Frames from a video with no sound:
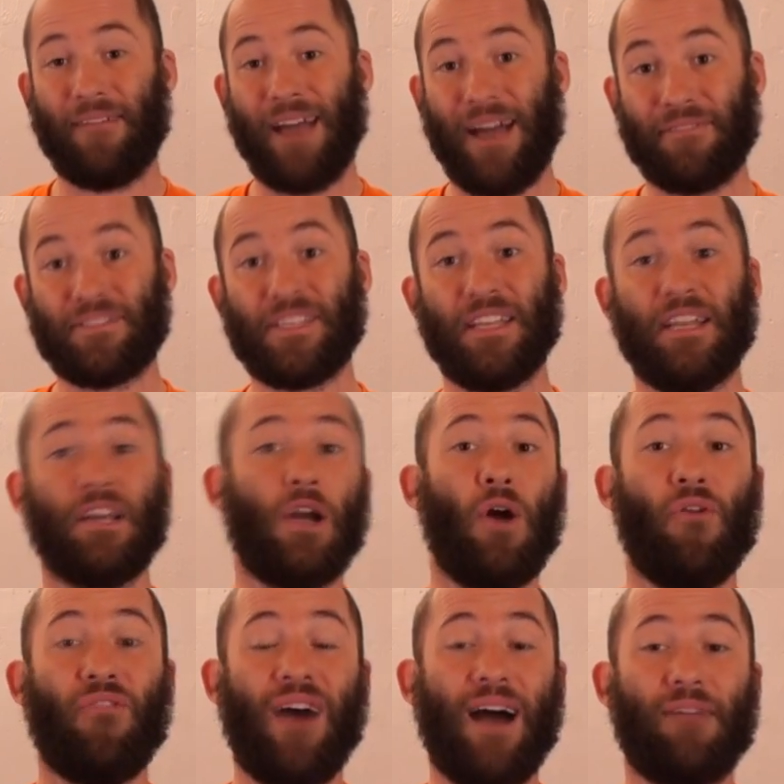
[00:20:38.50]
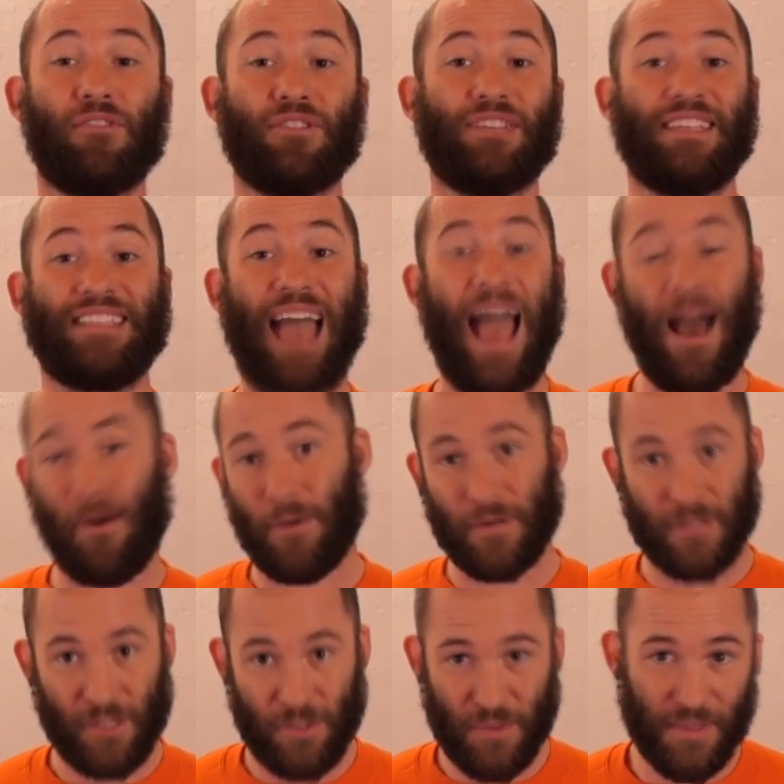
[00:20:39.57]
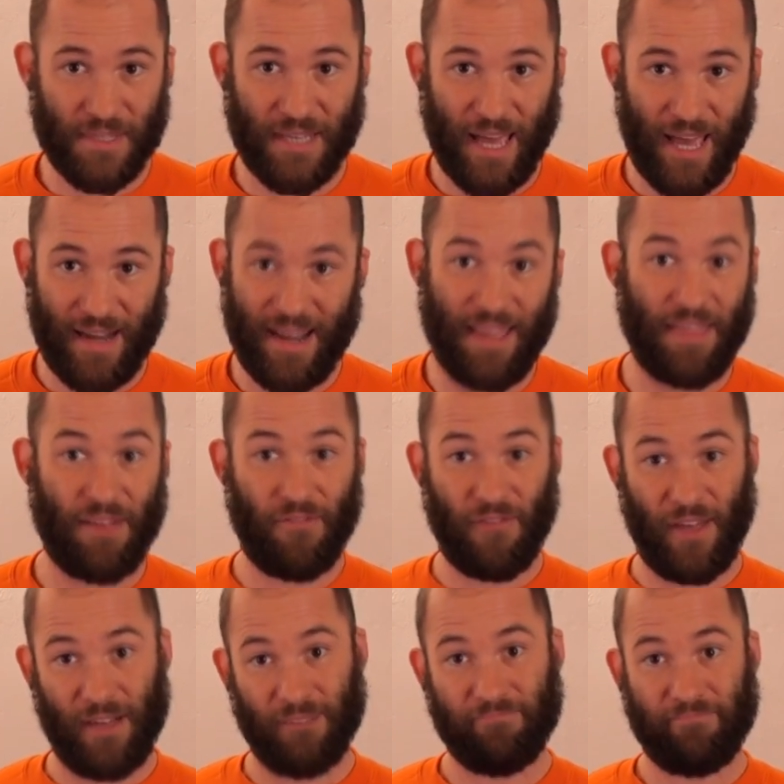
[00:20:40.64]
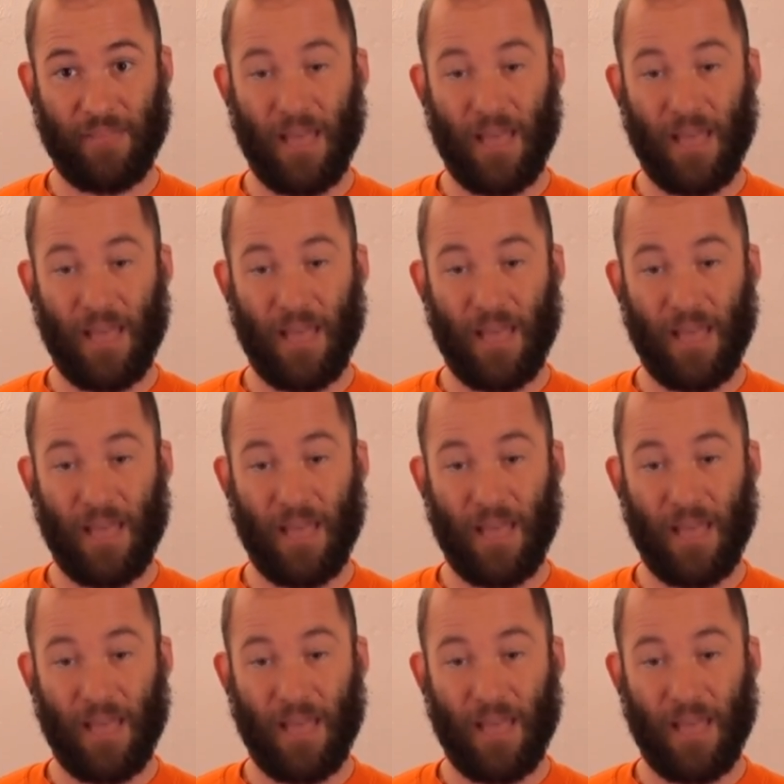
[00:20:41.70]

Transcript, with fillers: I, I've seen it go five or six hours into a scan and then fail.